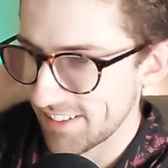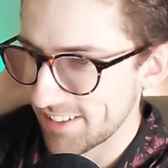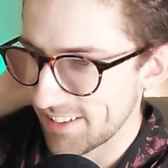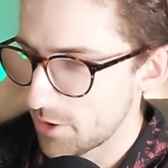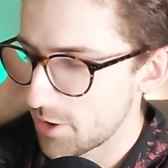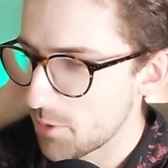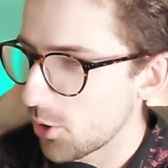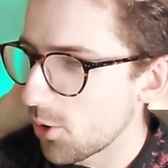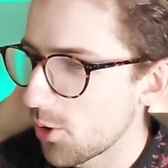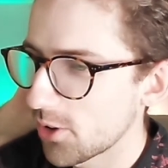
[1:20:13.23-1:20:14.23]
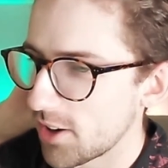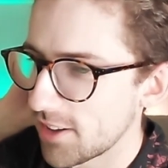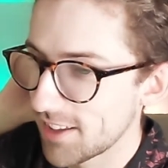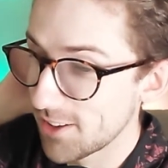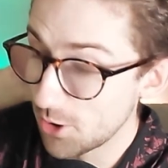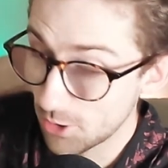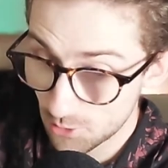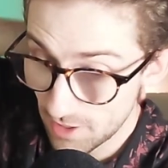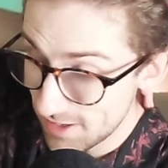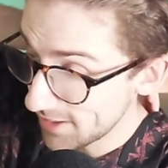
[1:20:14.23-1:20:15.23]
Very well organised. And look,
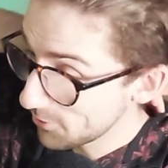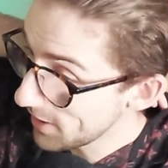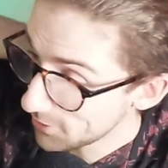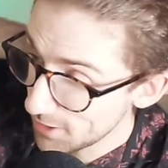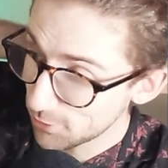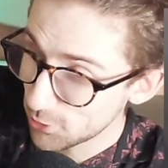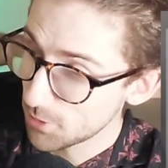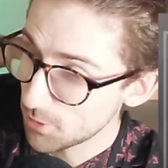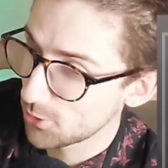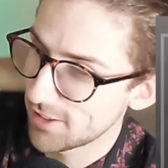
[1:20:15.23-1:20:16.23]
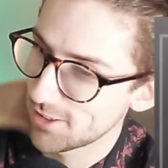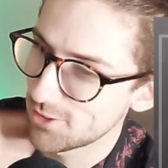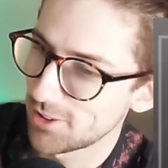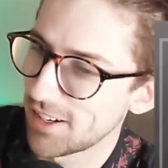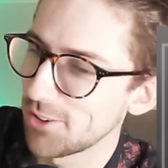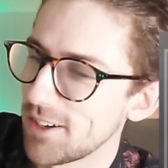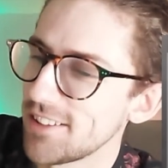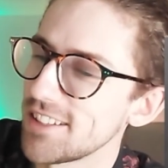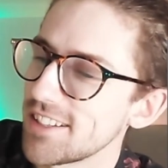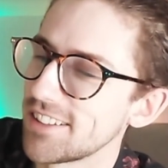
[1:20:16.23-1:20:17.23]
credit. We have to give so much credit to John
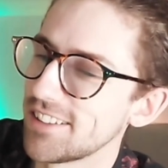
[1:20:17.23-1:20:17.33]
Aloisi.